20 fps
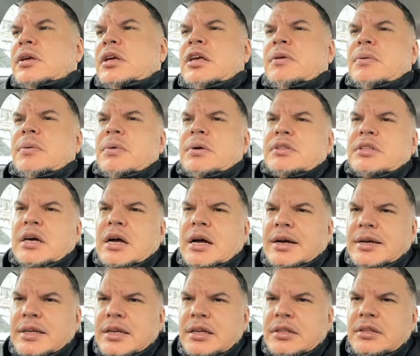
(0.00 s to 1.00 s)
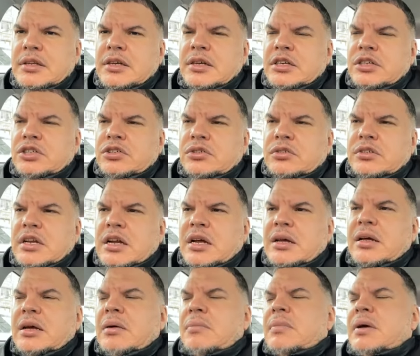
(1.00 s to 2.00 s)
even with the Aqidah issues, and
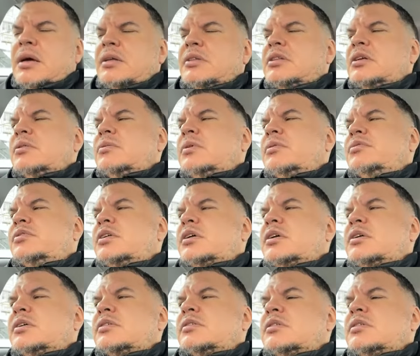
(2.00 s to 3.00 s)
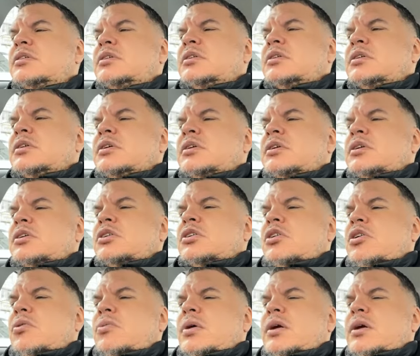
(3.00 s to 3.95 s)
I'm ending with this. You know,